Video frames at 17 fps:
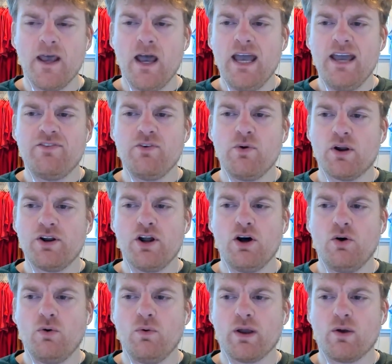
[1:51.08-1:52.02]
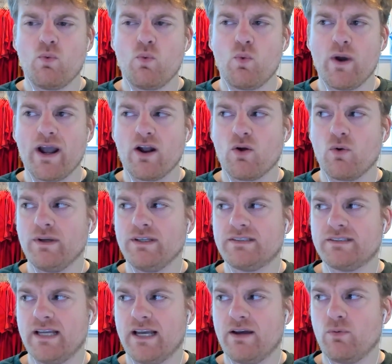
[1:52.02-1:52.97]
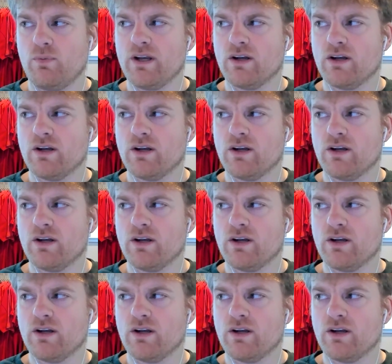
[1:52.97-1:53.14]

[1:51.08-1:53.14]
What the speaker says: If you want to know like where we stand,